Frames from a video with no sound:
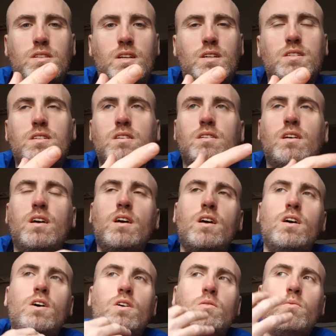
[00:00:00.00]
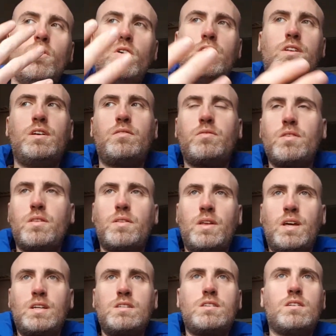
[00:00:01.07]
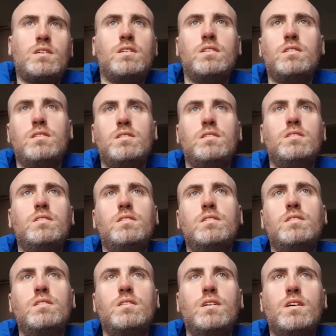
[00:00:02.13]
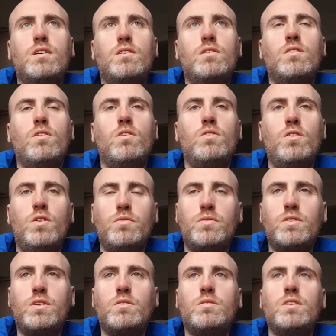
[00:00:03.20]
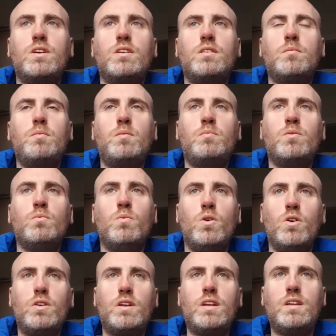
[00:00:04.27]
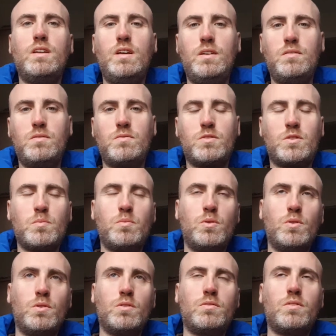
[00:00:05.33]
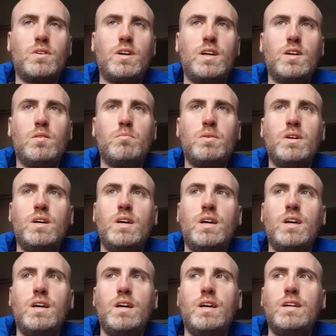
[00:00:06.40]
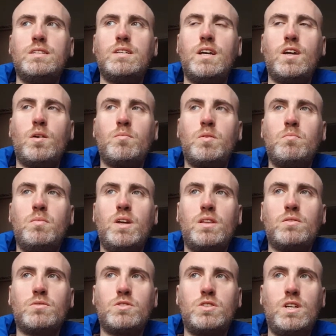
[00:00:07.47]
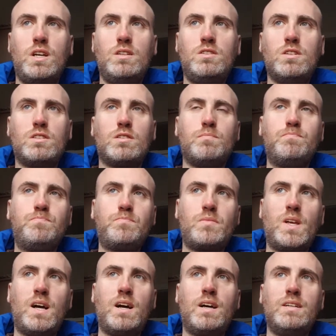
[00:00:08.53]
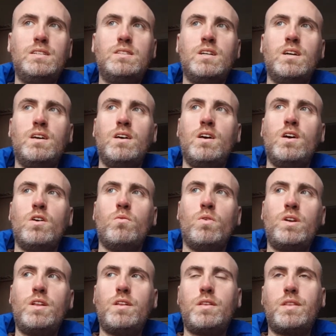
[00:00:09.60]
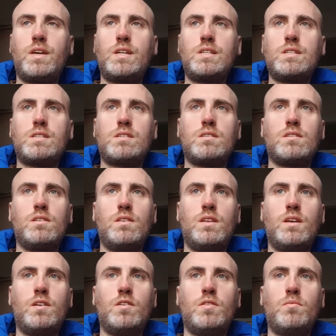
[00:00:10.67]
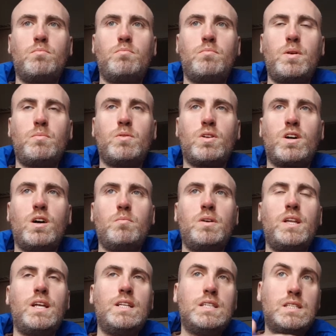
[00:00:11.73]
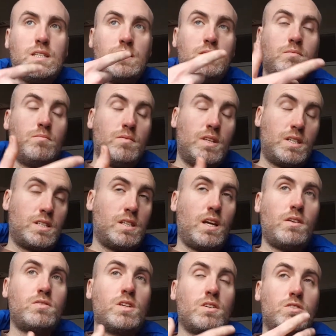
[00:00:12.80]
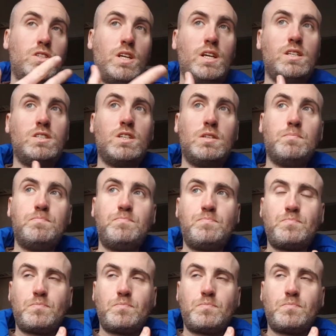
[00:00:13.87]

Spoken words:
this, and what are the different things that are on offer out there that people want and need support for, help to help them make those changes. And one of the things that people coming into this lifestyle changing,